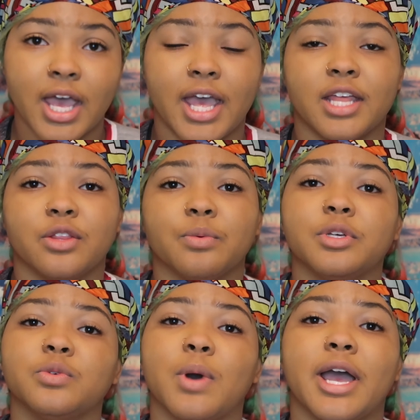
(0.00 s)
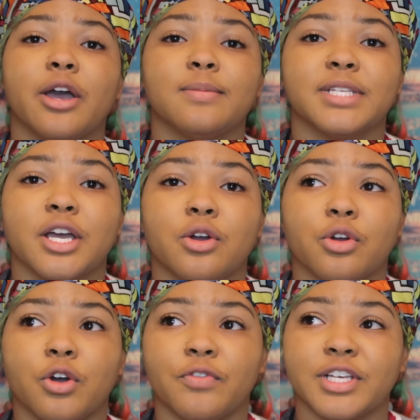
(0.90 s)
And the reason why it helps hair
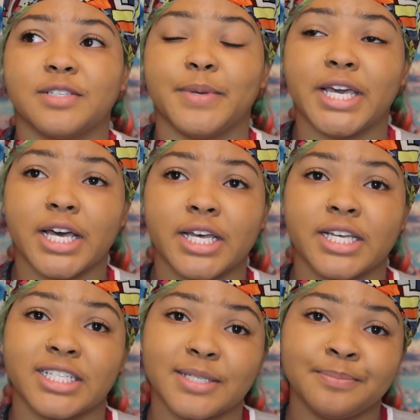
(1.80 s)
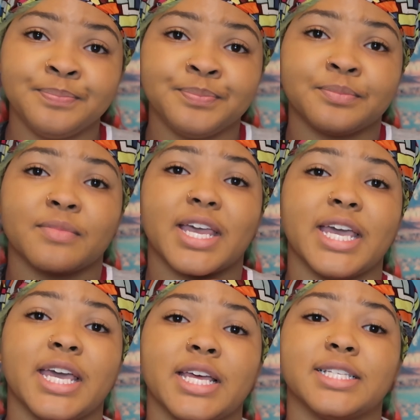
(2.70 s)
growth is because
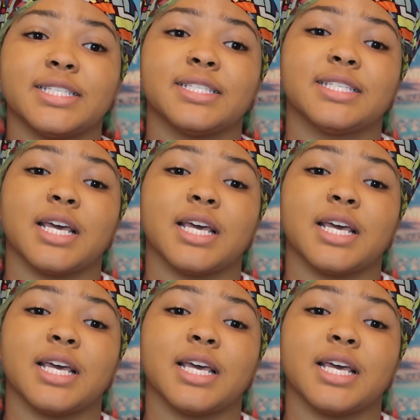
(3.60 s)
it's